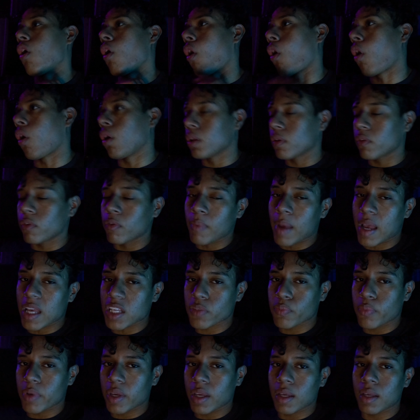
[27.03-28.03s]
all of them
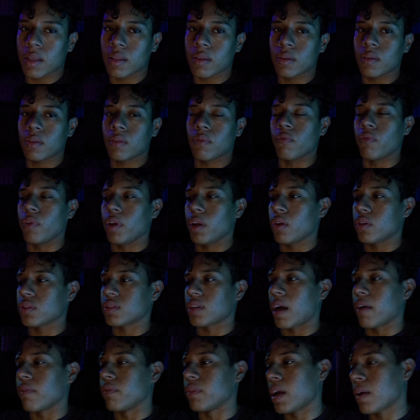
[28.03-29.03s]
has been videos
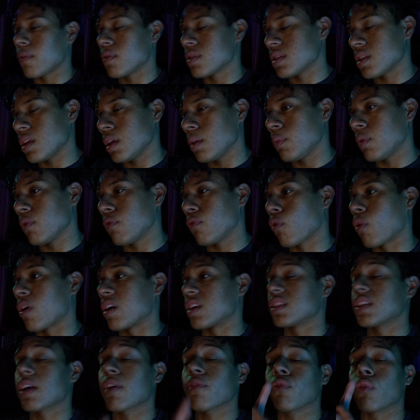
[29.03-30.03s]
I've never seen before
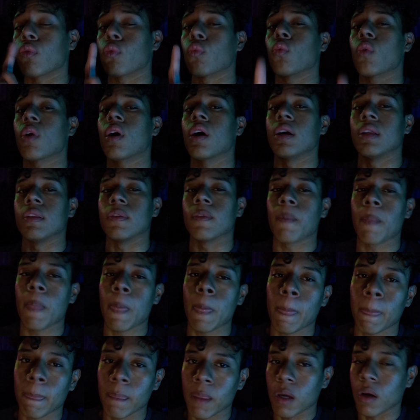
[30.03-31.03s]
except for one.
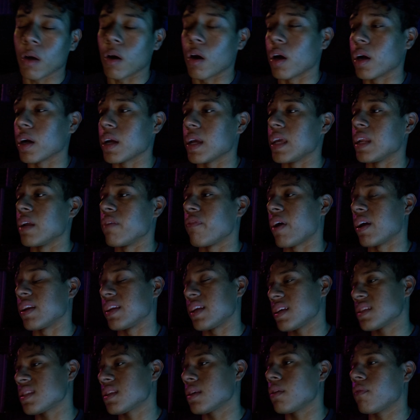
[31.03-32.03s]
All right, and if I
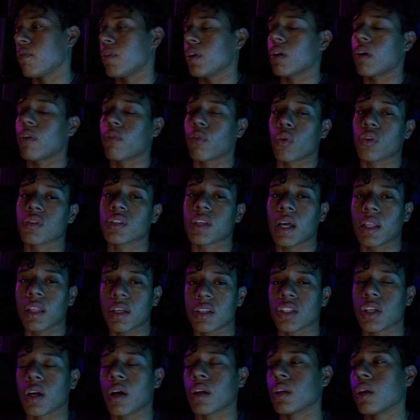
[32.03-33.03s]
did see the video, of course, I'll
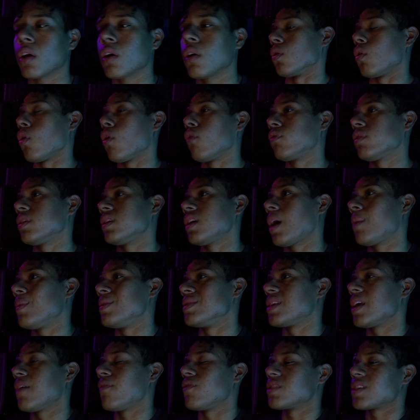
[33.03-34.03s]
let y'all know. So hopefully y'all
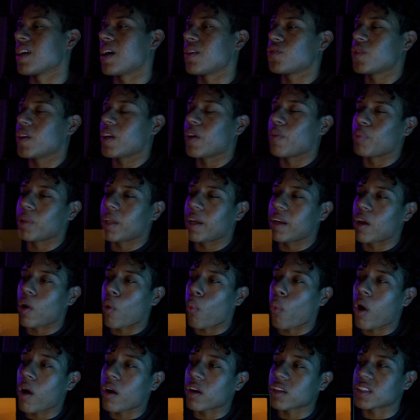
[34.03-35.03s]
been safe and sound, drinking plenty
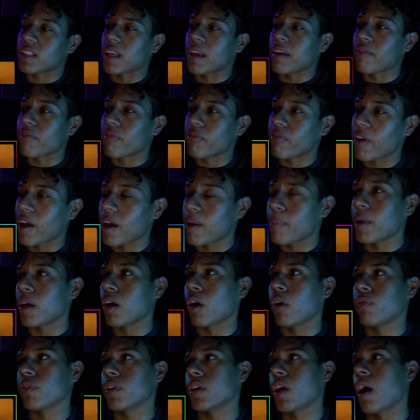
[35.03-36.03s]
of water, staying fed, man.
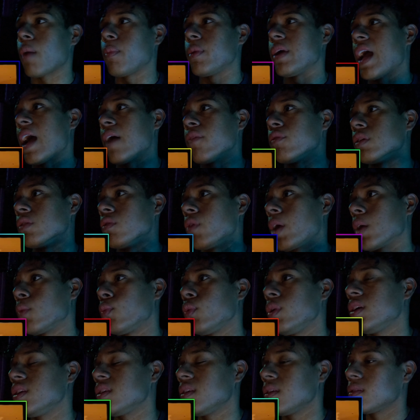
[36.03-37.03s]
Hopefully y'all been having a great
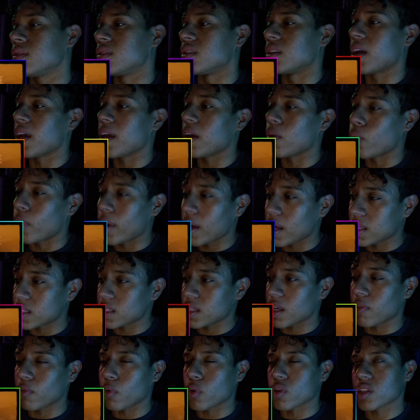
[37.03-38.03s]
week. Today,
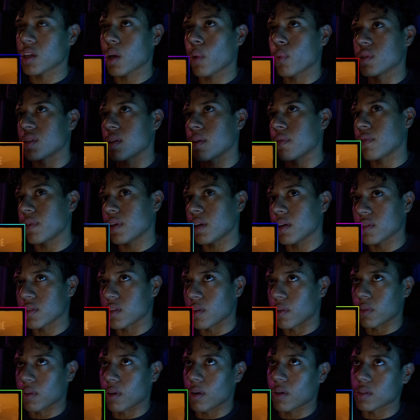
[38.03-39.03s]
Wednesday. Of course, y'all won't see the video
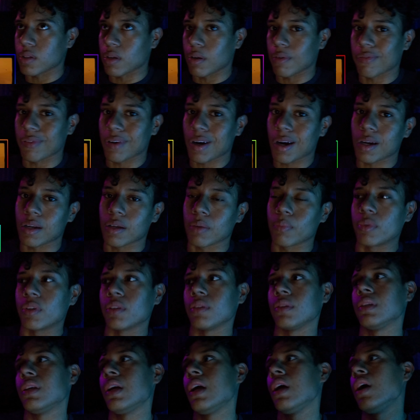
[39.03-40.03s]
till Thursday or Friday,
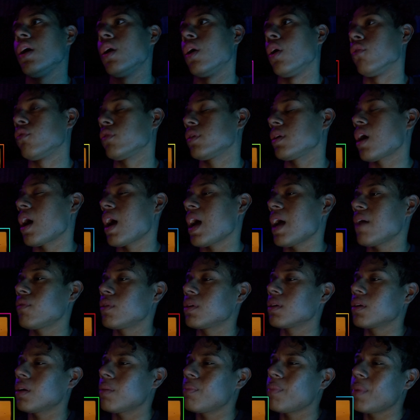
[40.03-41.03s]
but hopefully y'all having
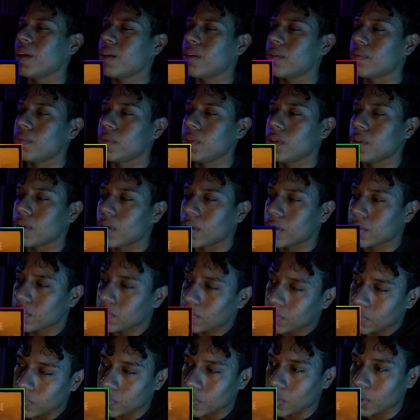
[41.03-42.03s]
a good mid, you
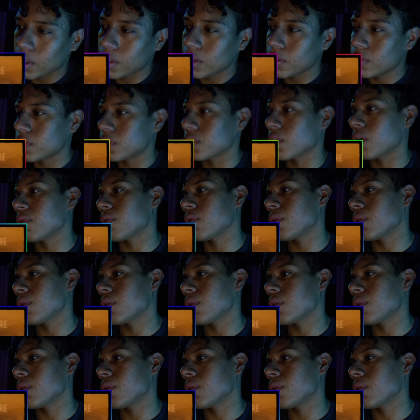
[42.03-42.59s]
know, week so